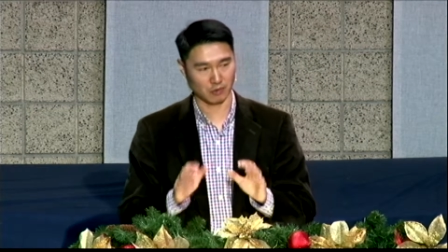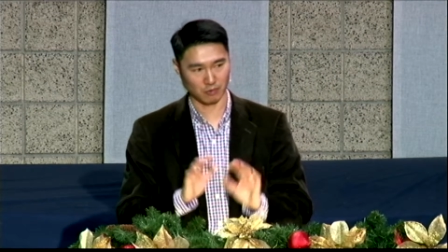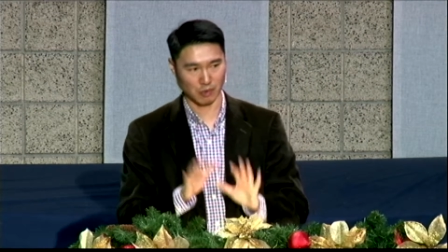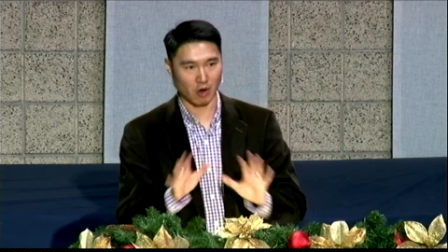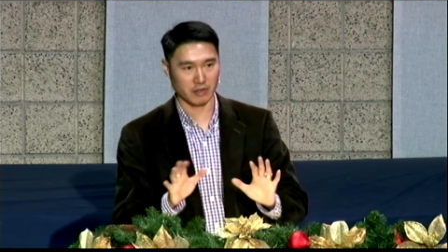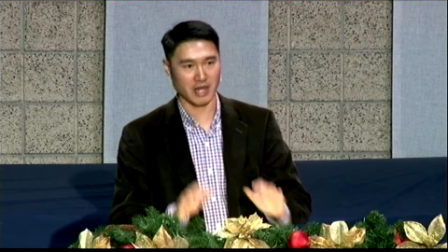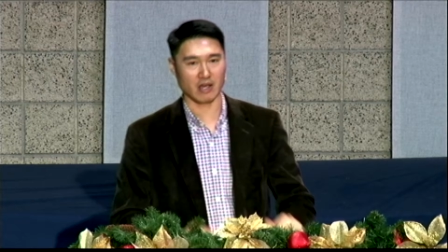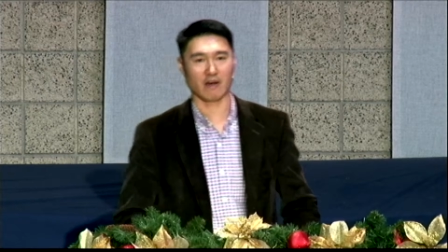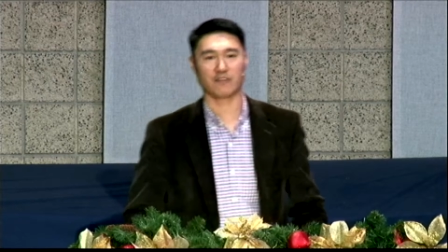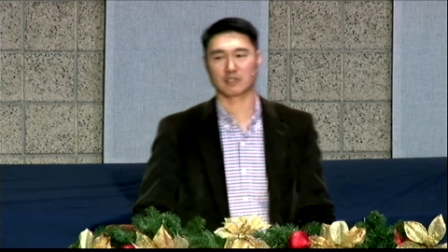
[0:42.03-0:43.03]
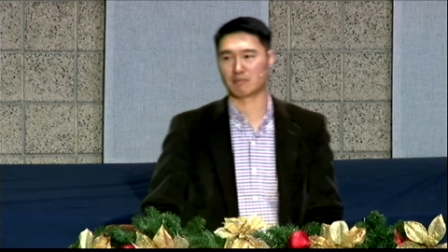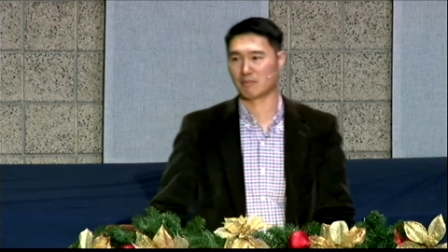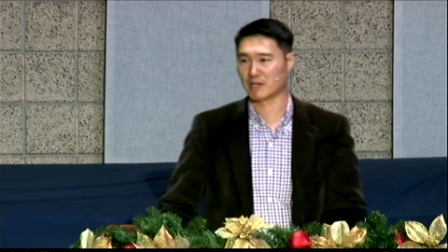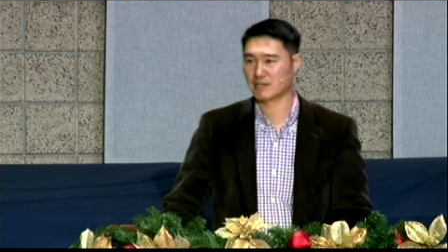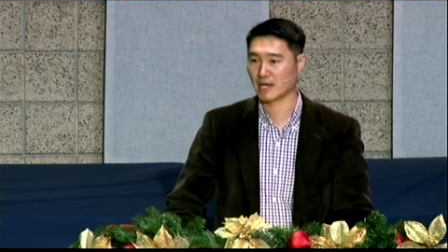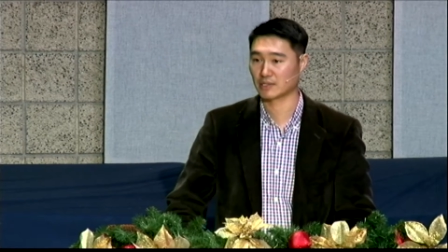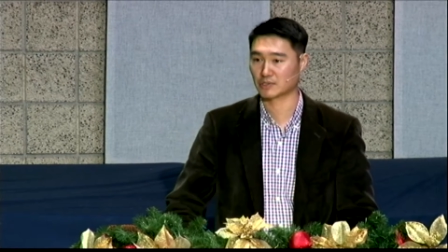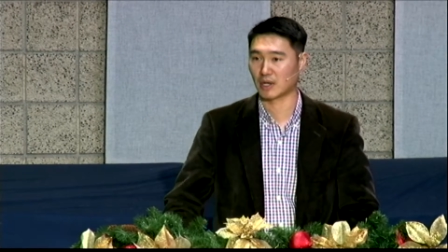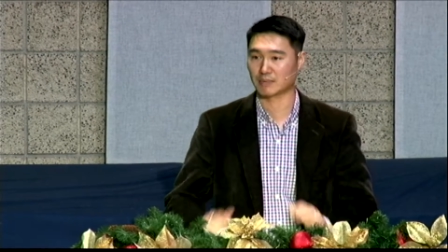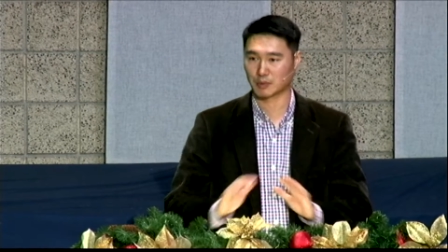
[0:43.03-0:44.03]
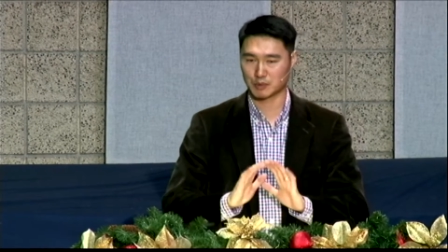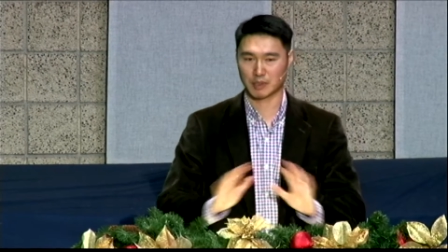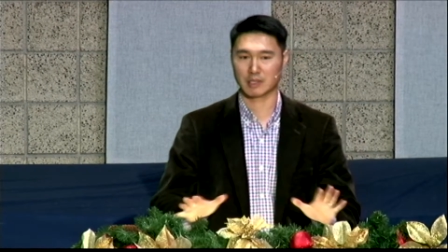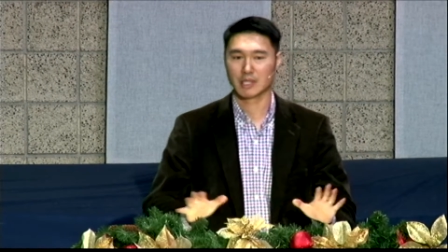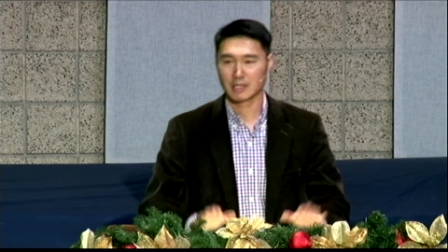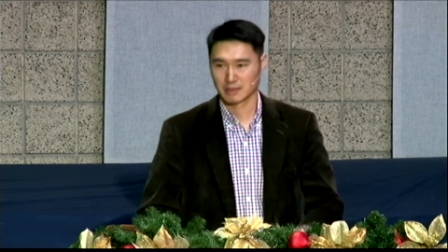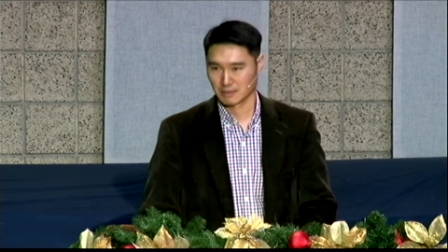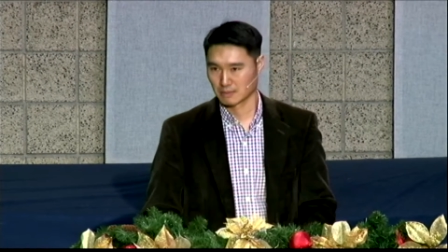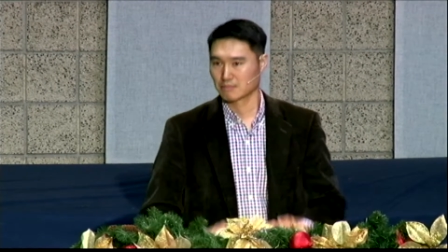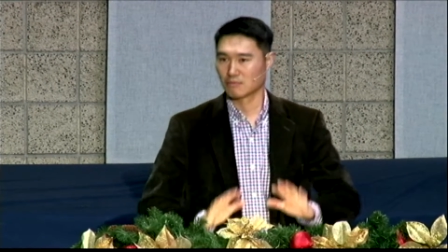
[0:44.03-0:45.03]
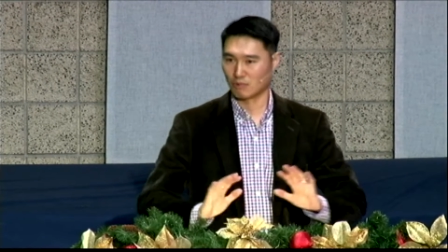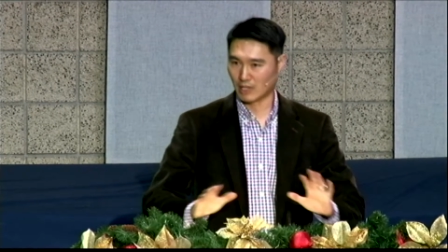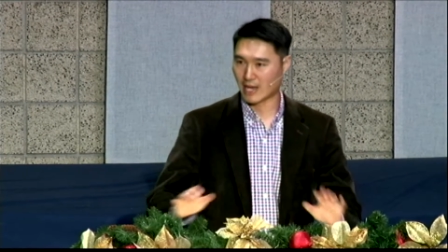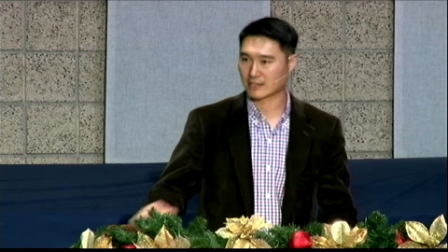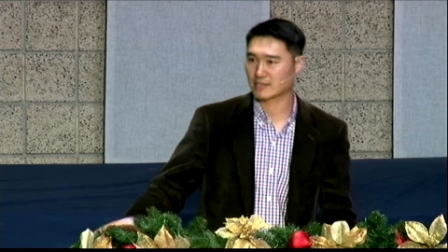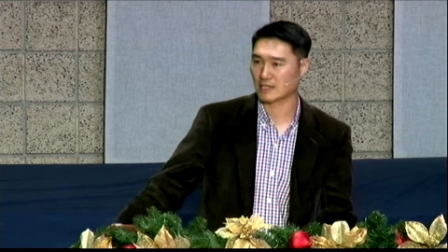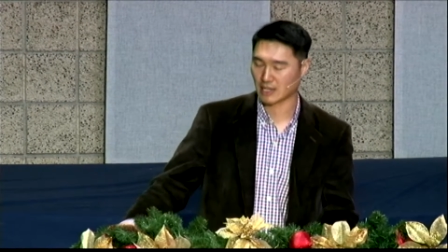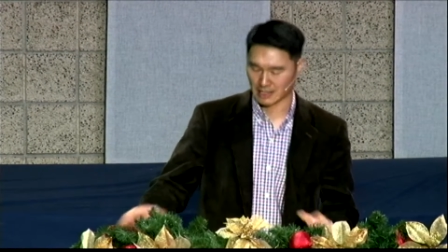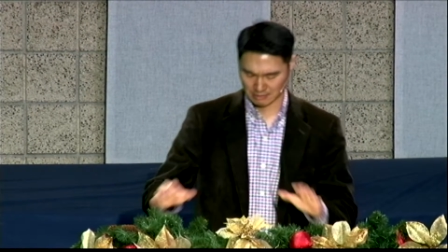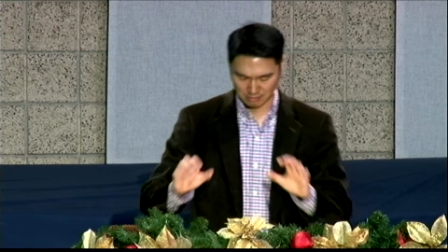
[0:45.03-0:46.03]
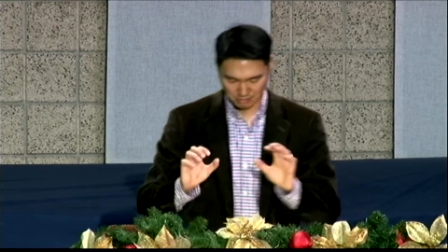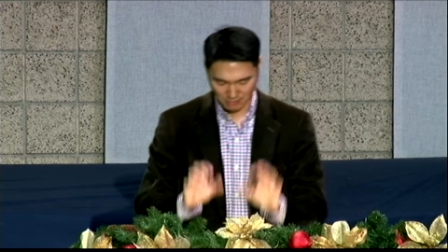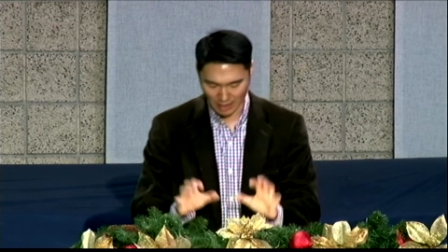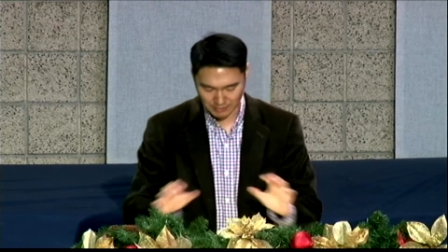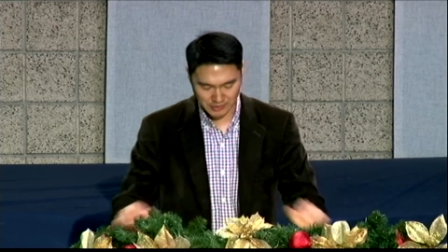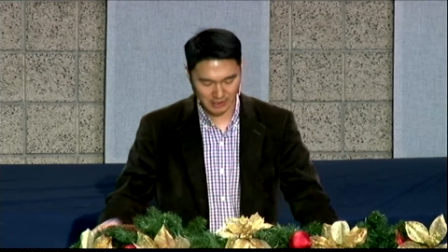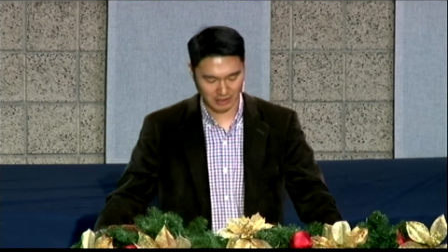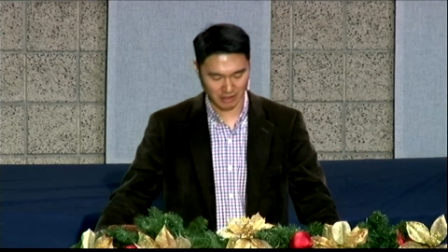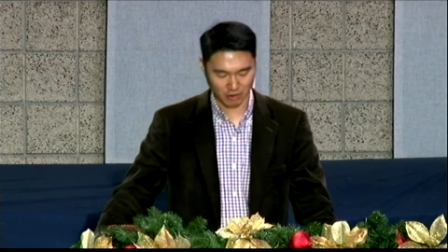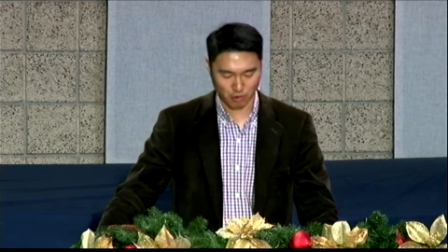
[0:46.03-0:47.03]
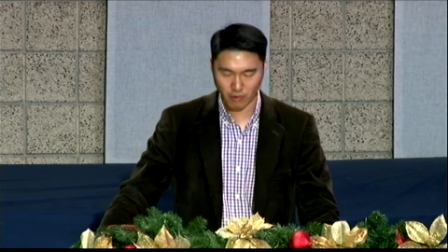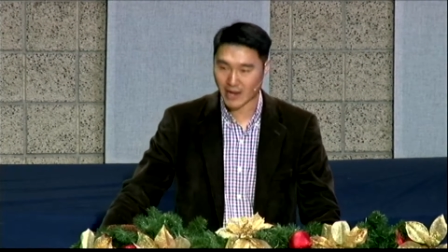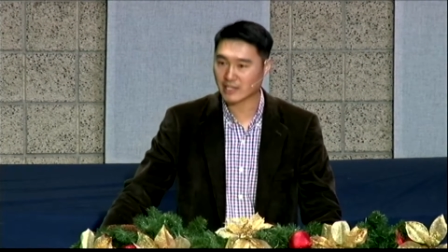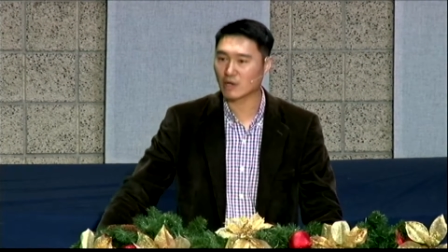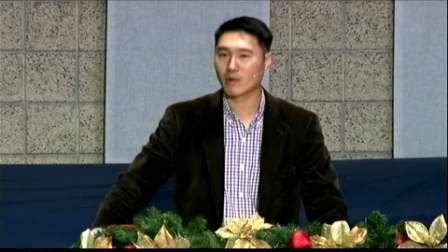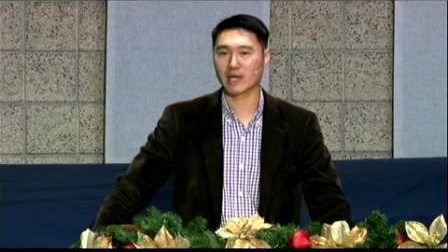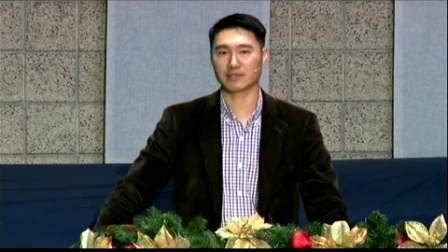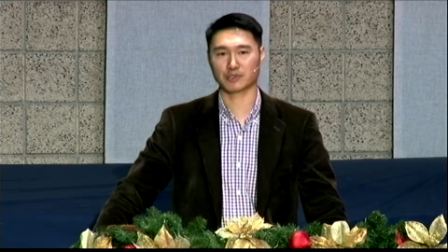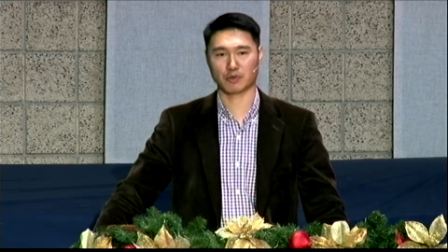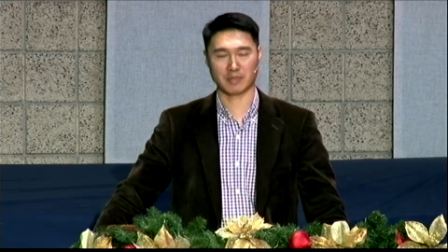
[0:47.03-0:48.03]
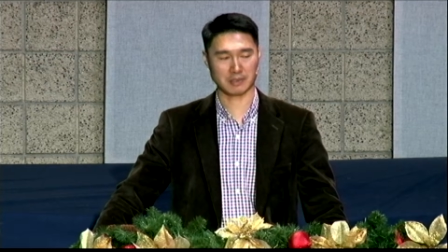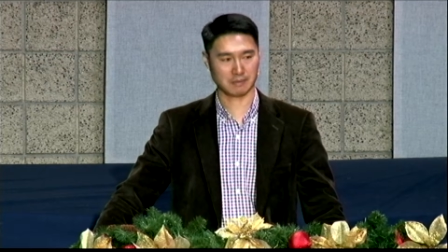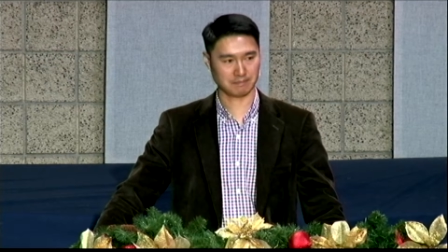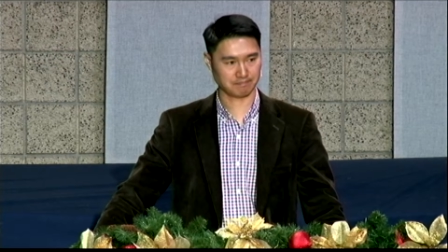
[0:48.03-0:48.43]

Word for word: So, so our day off is a Monday, so I'm supposed to be relaxing, and I'm sitting there cracking away at the sermon.